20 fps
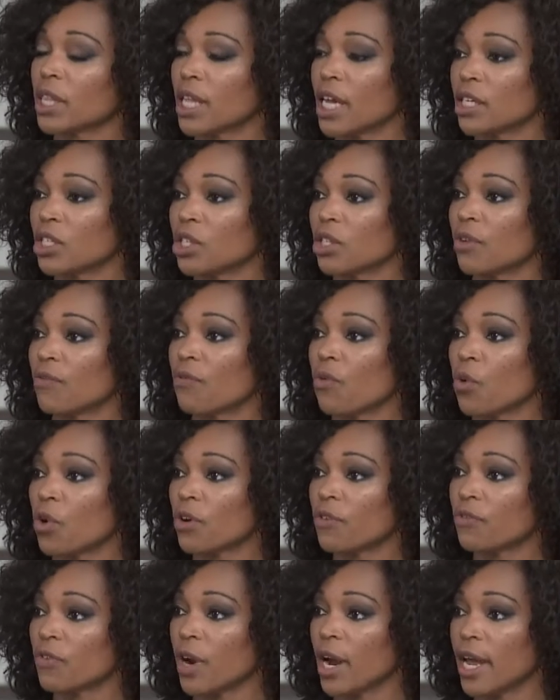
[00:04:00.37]
that to the
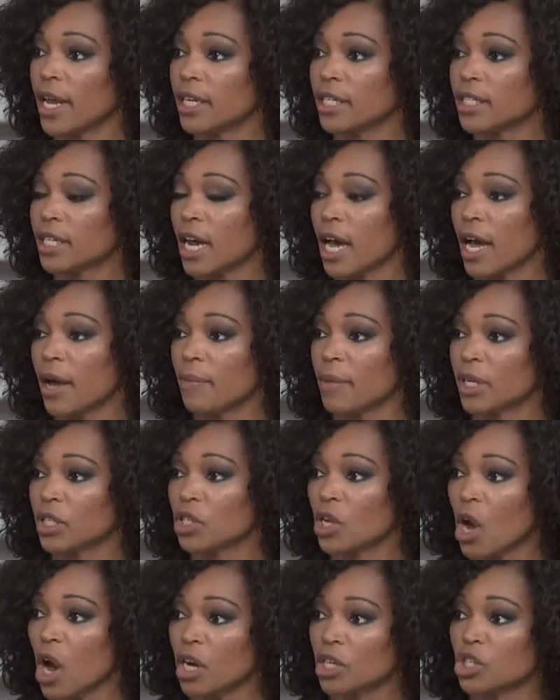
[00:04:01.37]
forefront um, yes. um, and
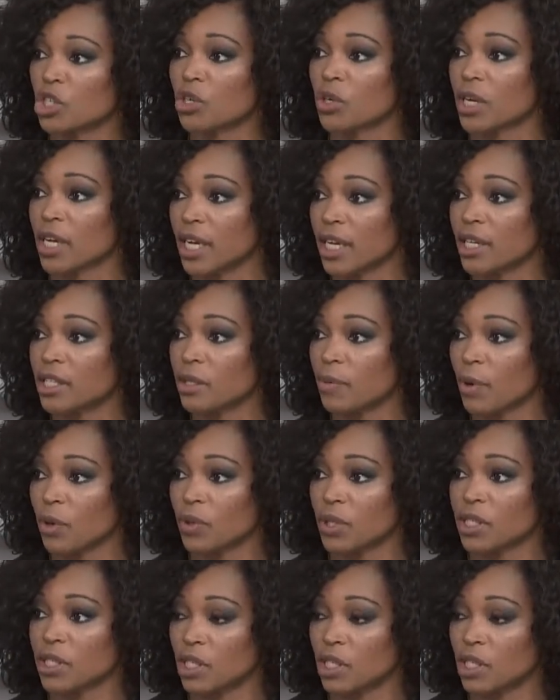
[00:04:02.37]
talk to your kids about these